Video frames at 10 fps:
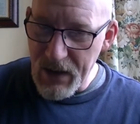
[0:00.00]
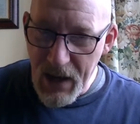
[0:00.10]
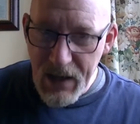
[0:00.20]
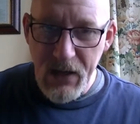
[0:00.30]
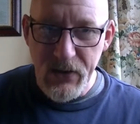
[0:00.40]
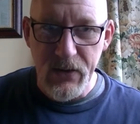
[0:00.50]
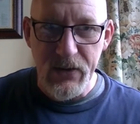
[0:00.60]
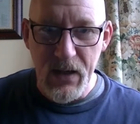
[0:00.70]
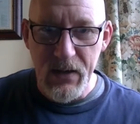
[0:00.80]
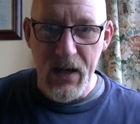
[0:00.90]

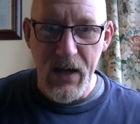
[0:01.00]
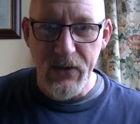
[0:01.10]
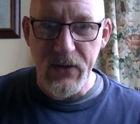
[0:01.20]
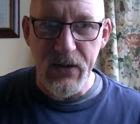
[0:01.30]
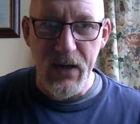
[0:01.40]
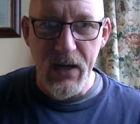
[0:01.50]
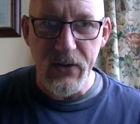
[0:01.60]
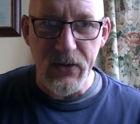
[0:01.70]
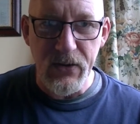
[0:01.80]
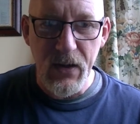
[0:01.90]
ages and ages and
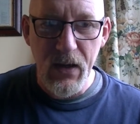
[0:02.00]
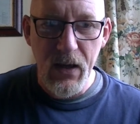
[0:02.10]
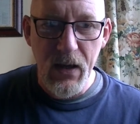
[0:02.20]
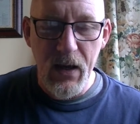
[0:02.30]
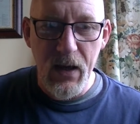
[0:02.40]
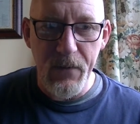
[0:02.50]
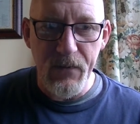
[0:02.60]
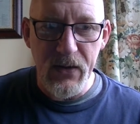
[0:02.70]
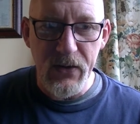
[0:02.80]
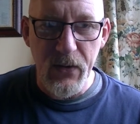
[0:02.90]
ages
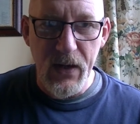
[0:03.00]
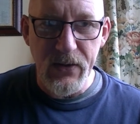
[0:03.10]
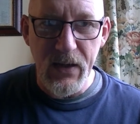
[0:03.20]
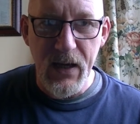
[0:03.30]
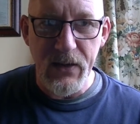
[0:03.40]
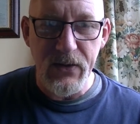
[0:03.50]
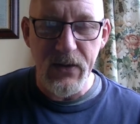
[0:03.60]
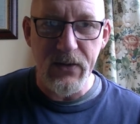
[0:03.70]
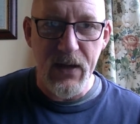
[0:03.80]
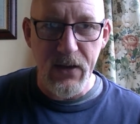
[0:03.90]
to actually get to
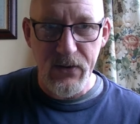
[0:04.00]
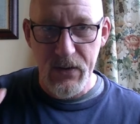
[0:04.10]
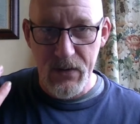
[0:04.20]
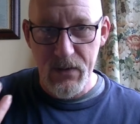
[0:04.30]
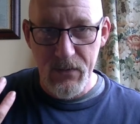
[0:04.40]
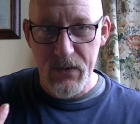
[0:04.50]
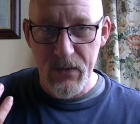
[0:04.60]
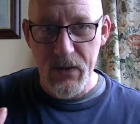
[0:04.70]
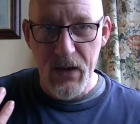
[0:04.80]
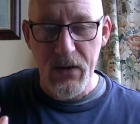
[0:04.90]

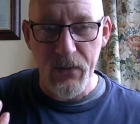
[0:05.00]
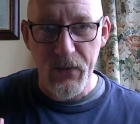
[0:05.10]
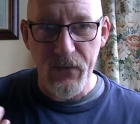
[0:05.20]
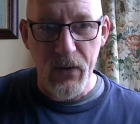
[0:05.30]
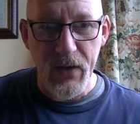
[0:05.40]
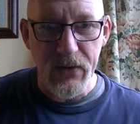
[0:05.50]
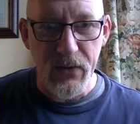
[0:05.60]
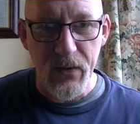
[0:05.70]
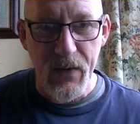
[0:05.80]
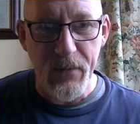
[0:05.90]
the hub of what it's
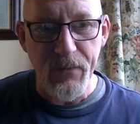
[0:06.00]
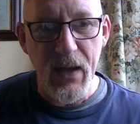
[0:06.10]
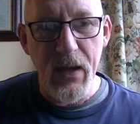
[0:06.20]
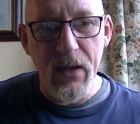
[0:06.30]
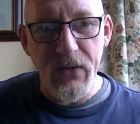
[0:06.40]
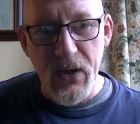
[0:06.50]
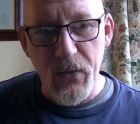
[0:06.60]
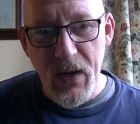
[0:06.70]
all about. So